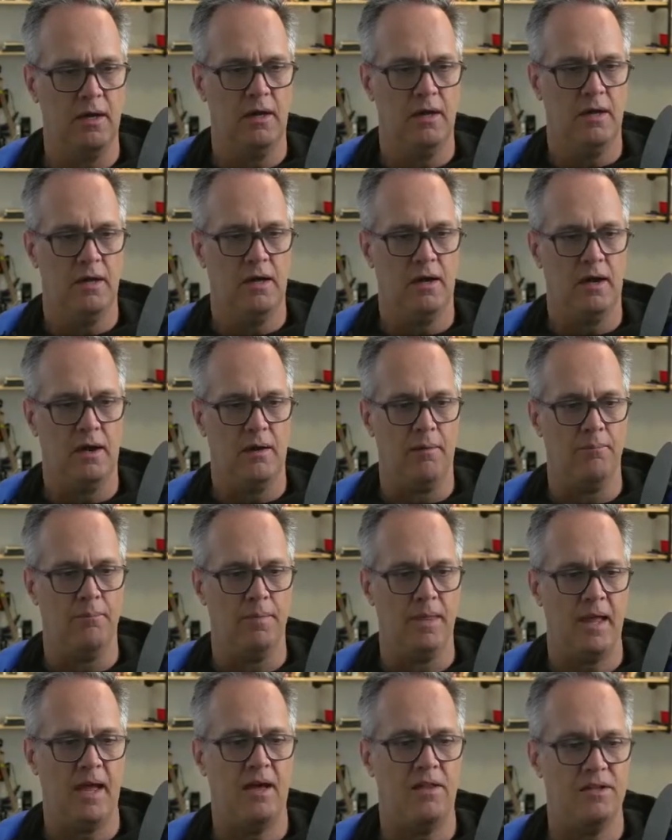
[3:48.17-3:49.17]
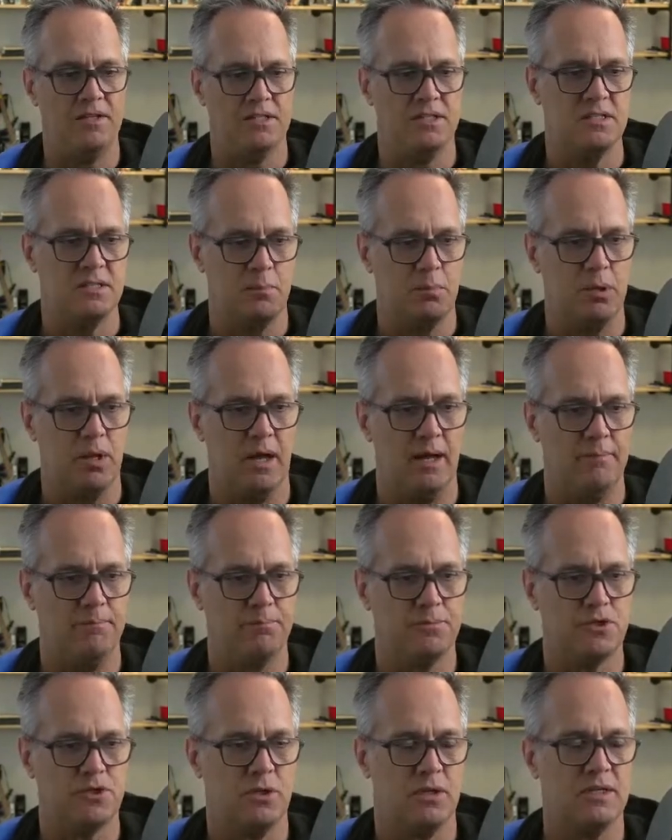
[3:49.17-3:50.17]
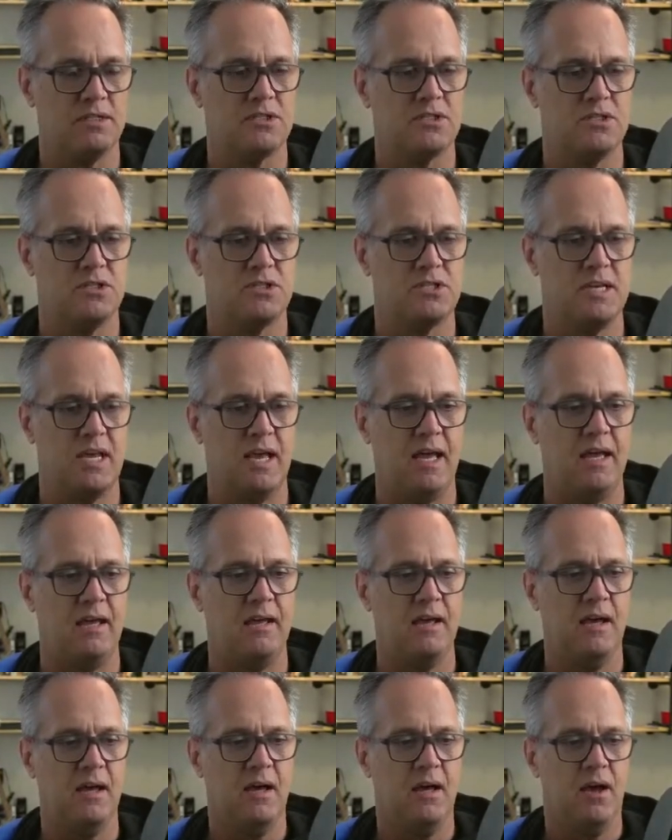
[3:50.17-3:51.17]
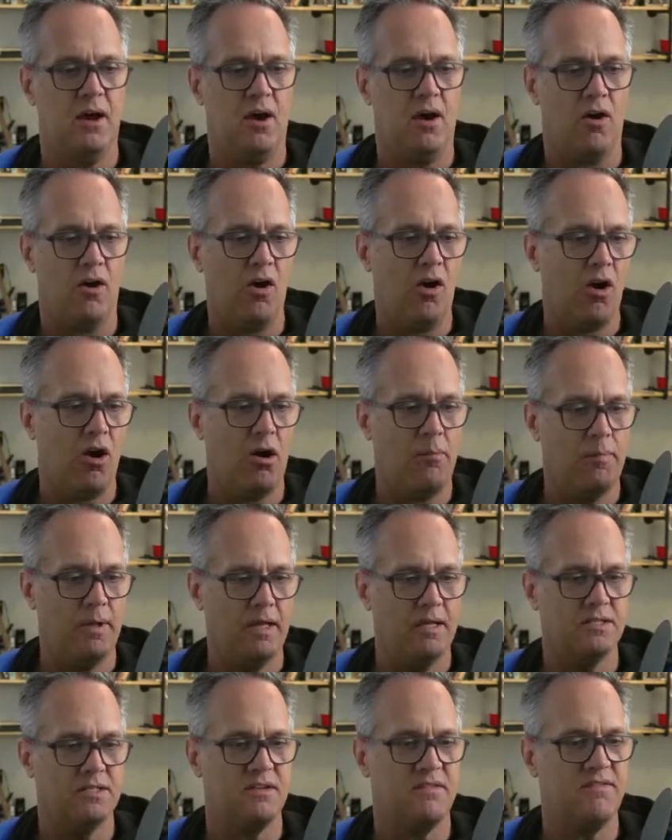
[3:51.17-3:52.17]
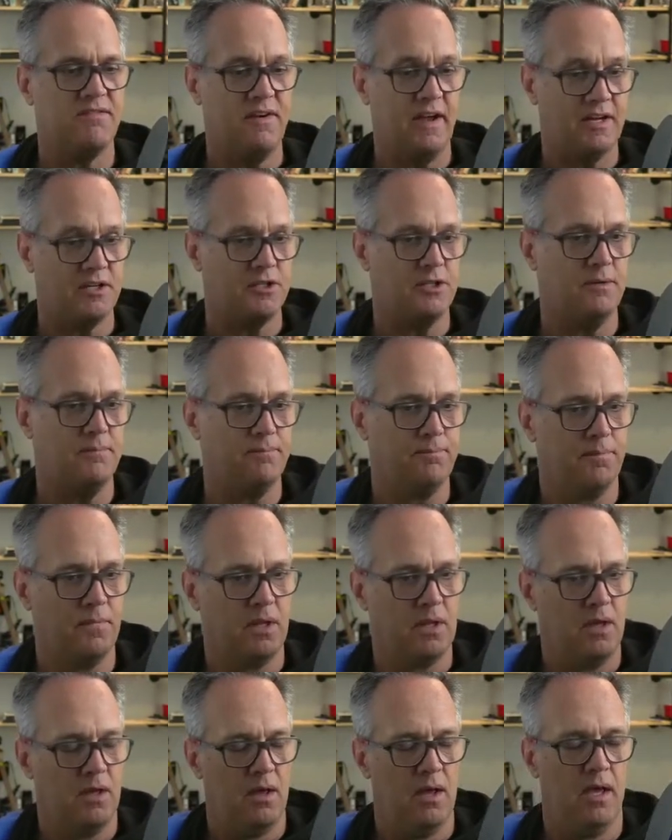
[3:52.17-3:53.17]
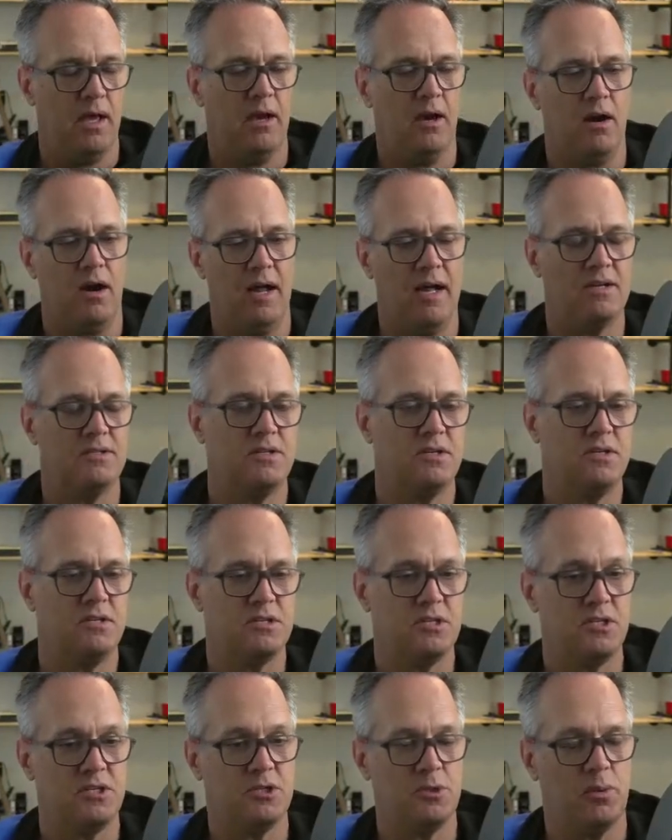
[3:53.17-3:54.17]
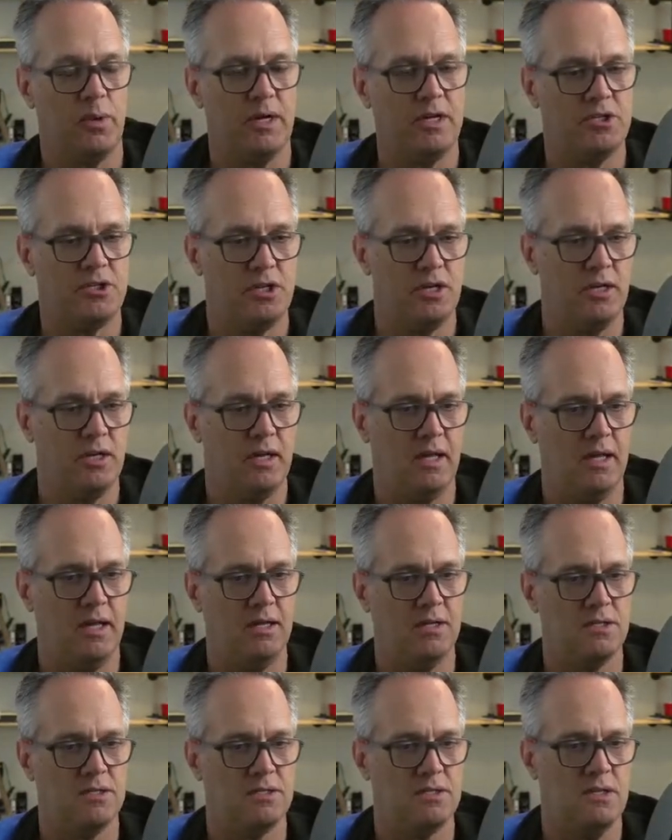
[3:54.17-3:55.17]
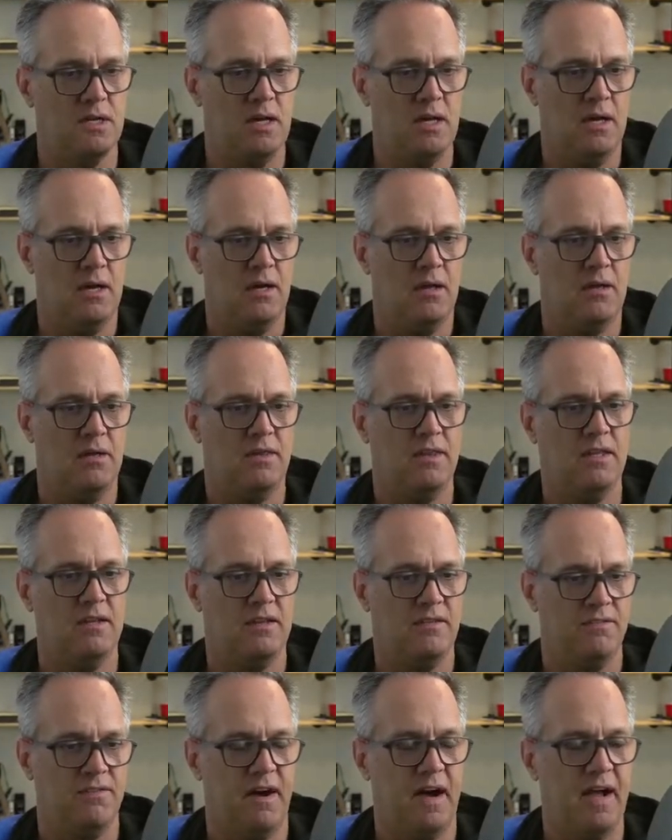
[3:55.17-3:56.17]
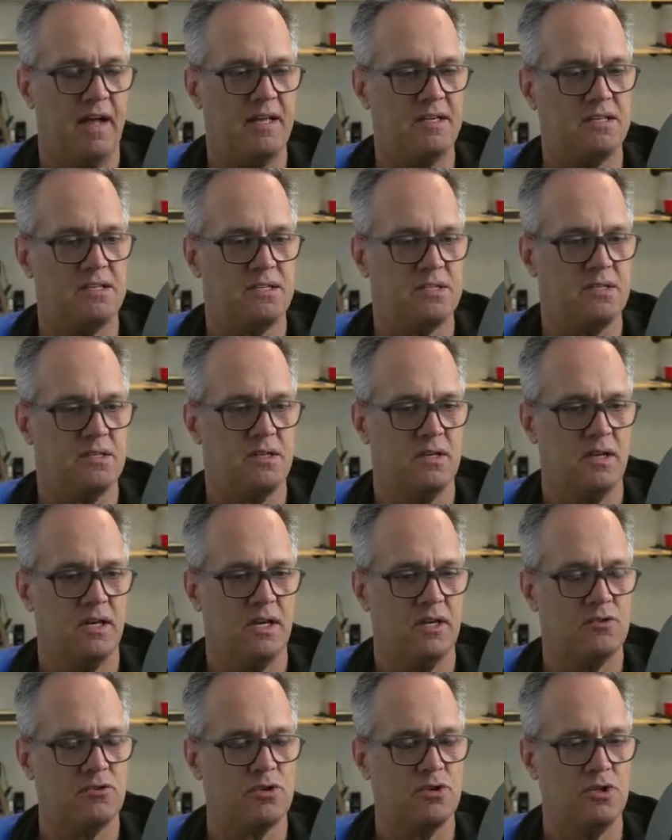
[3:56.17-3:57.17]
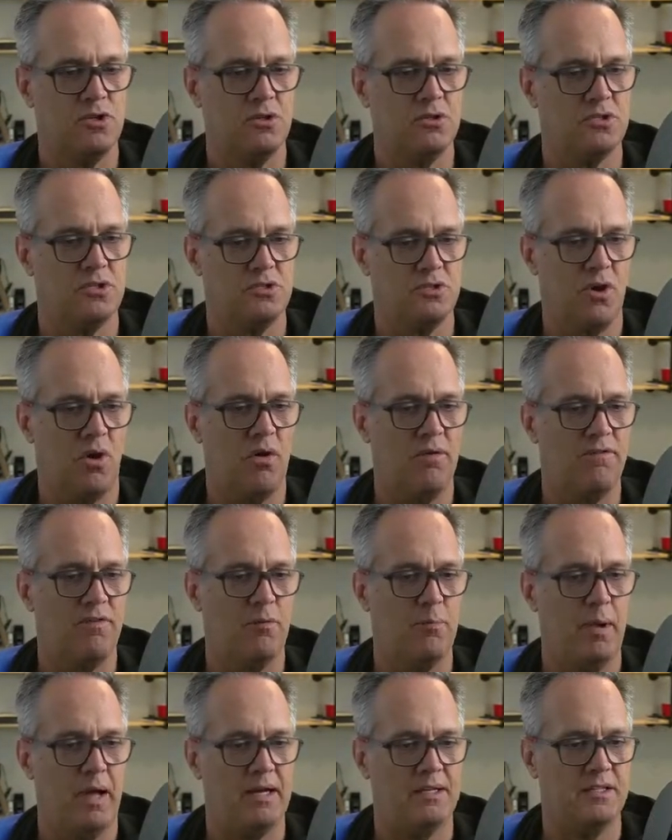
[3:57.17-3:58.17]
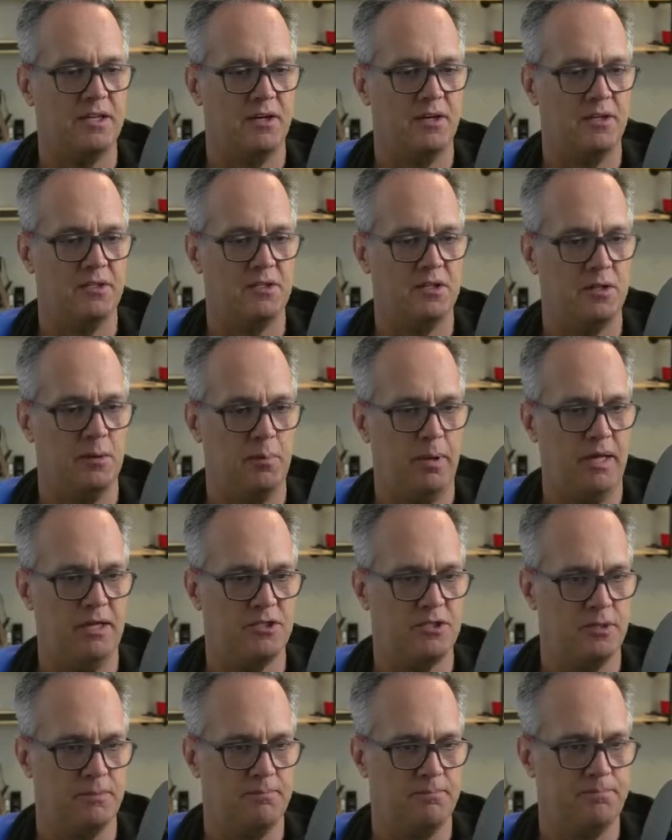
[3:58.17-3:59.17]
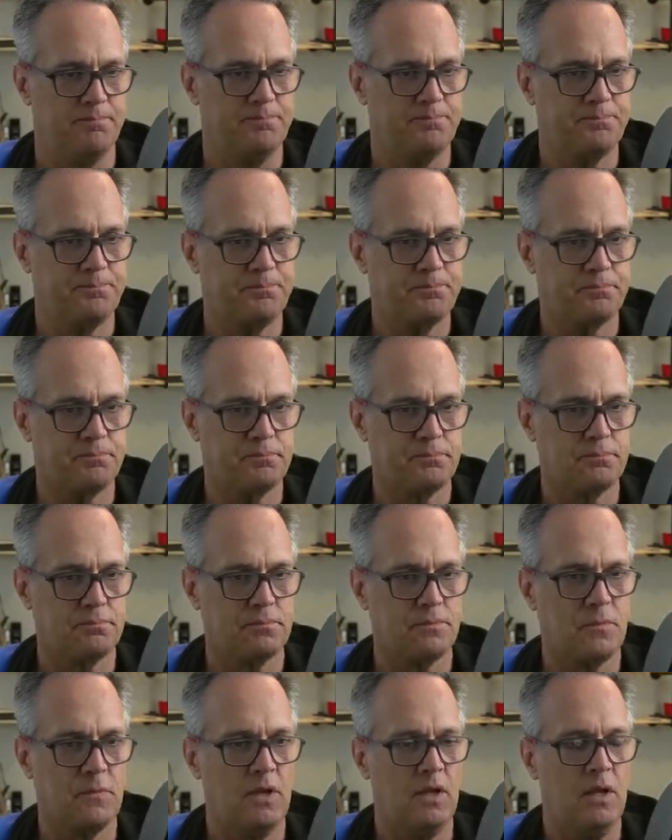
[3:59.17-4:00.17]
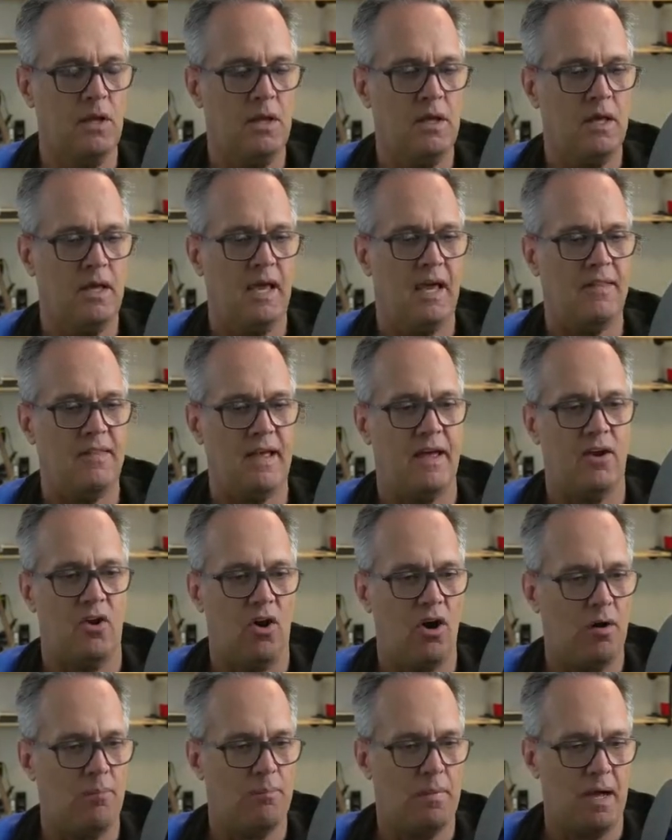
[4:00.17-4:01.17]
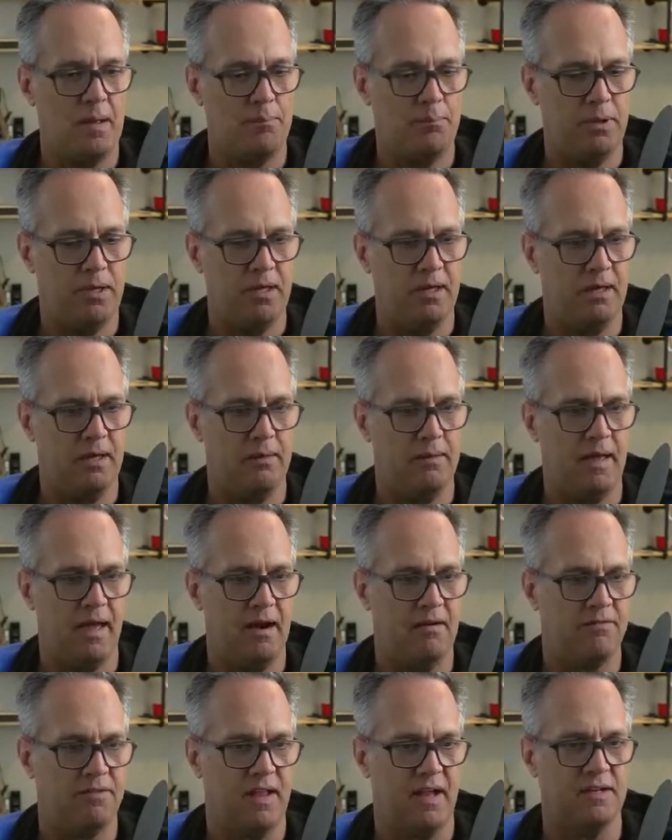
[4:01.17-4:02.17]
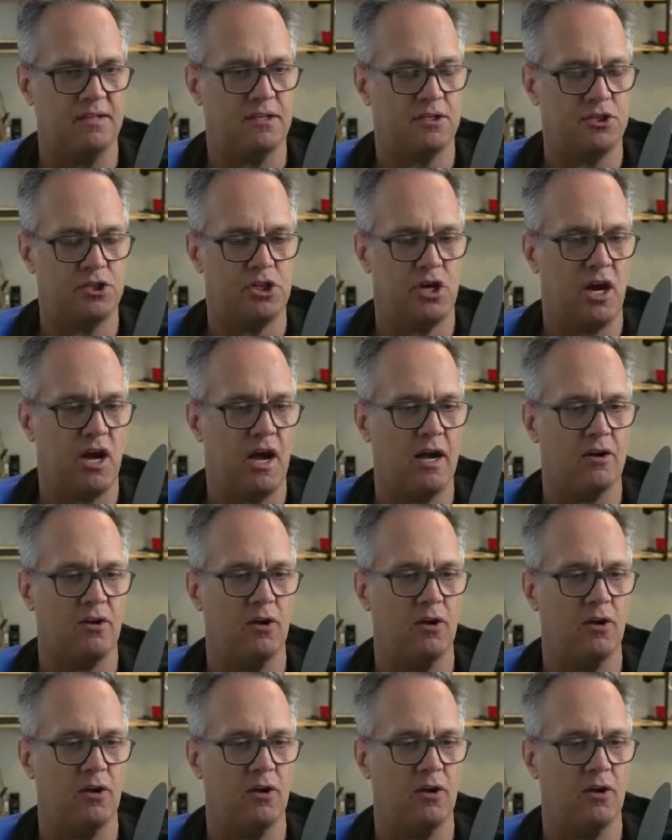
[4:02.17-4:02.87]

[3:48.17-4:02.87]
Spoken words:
how this is applied. So let's just say our harm is infection and our hazardous situation is the device introduces harmful bacteria to the patient. And that harm might be anaphylactic shock, or it